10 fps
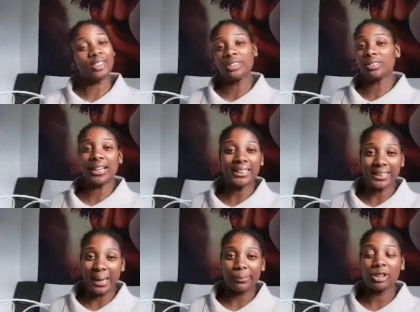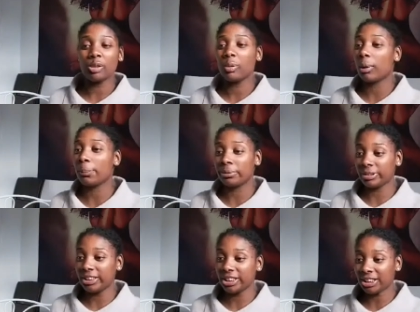Train them to
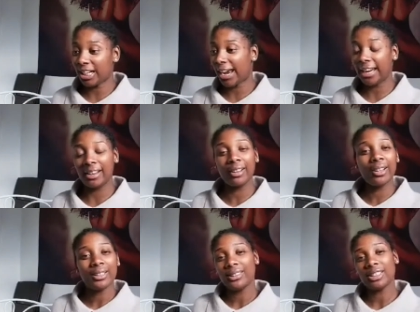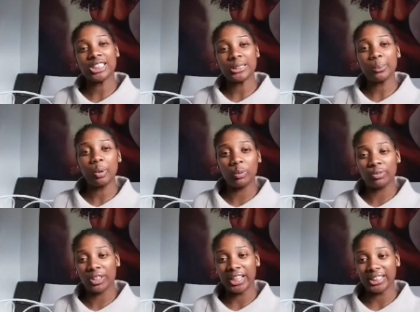appreciate the small
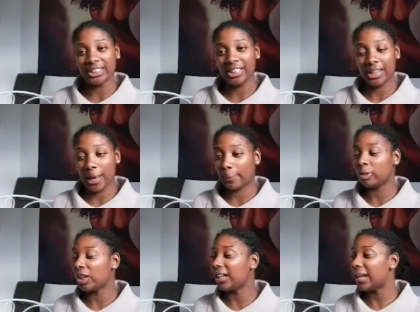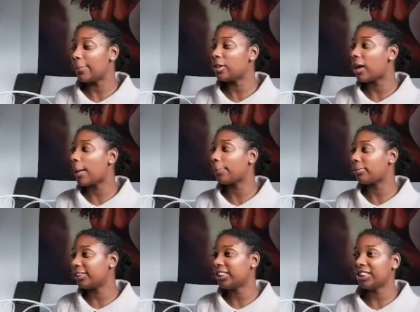things, you know, train them to
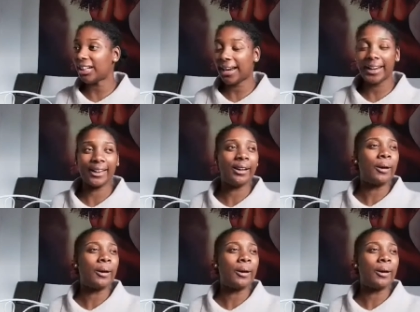appreciate